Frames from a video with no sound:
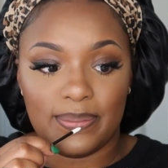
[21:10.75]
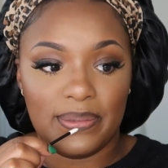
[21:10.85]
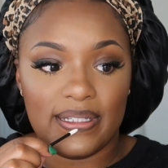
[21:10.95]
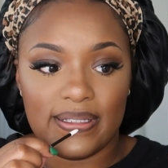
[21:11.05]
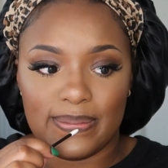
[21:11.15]

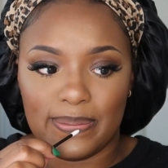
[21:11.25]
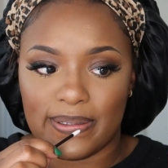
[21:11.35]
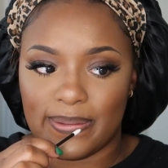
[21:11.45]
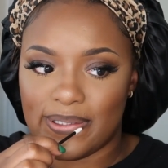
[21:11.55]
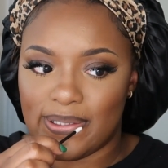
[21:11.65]
because
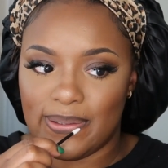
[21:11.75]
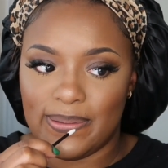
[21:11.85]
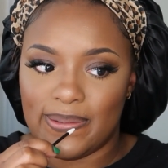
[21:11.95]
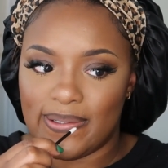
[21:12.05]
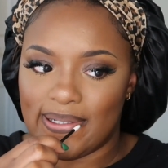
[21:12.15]
work was
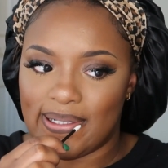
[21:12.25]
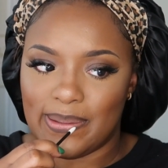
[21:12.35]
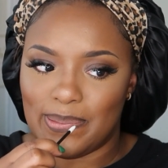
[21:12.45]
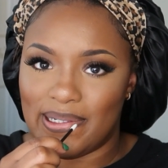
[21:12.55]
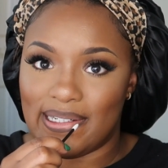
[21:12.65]
too
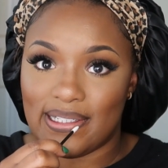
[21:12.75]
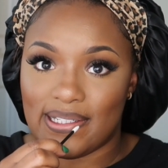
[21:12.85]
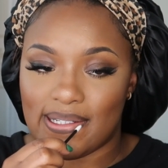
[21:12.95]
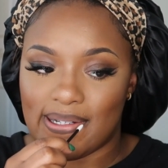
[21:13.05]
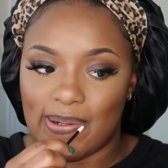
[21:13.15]

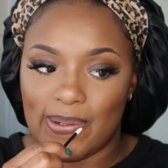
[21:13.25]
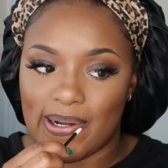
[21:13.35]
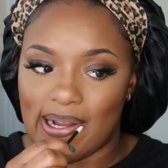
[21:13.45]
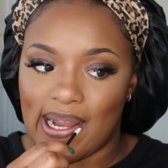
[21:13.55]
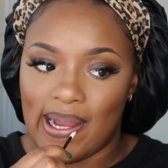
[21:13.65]
much
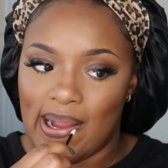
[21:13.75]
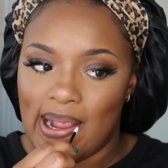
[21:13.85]
or